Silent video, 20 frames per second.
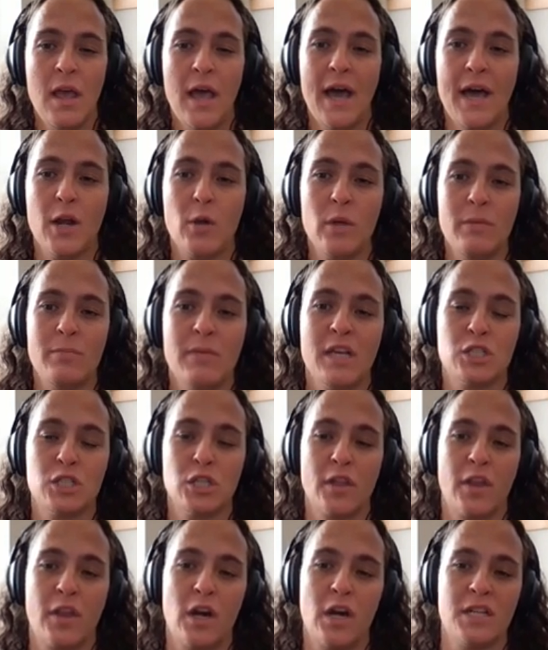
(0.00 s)
How do we make
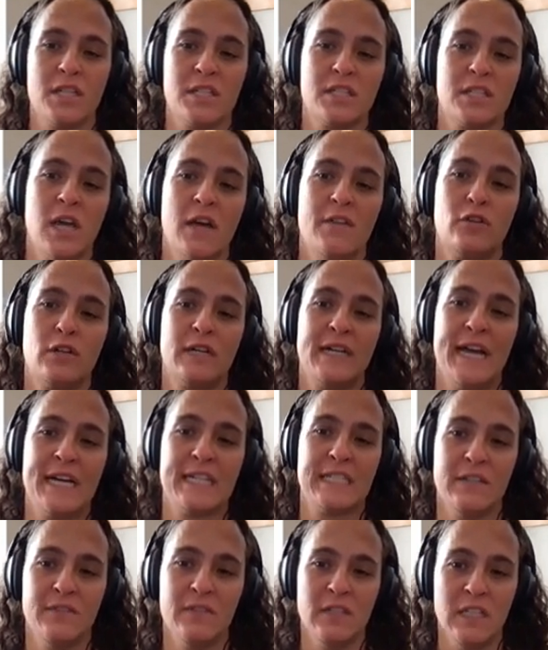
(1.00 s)
sure that our discovery
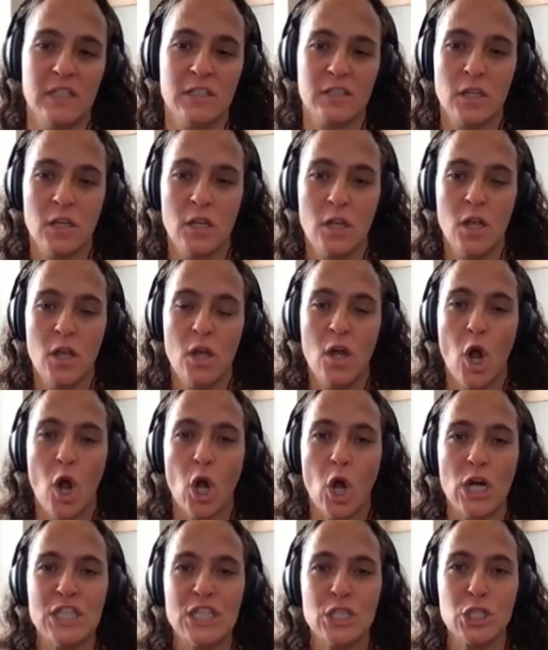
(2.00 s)
activities
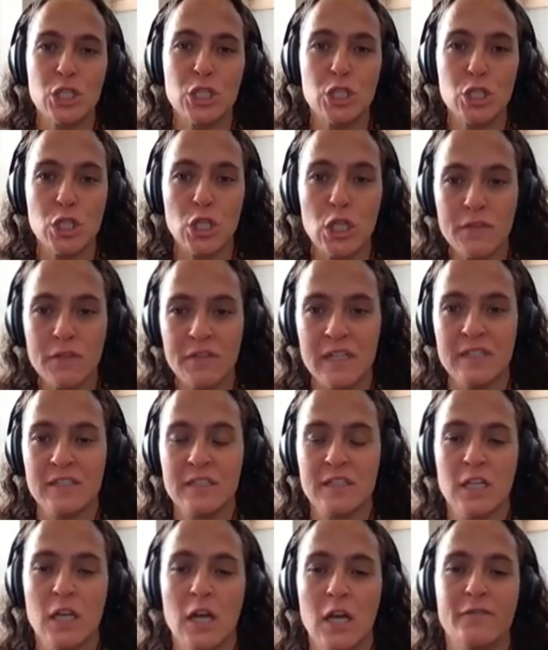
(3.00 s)
are in
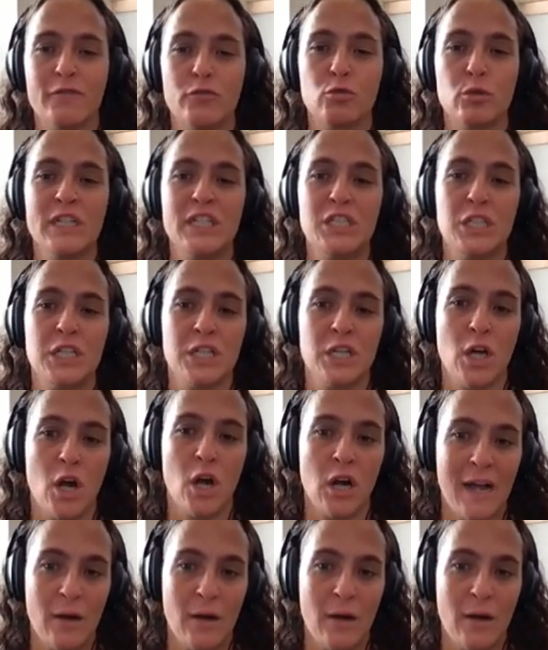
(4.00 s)
service of reaching our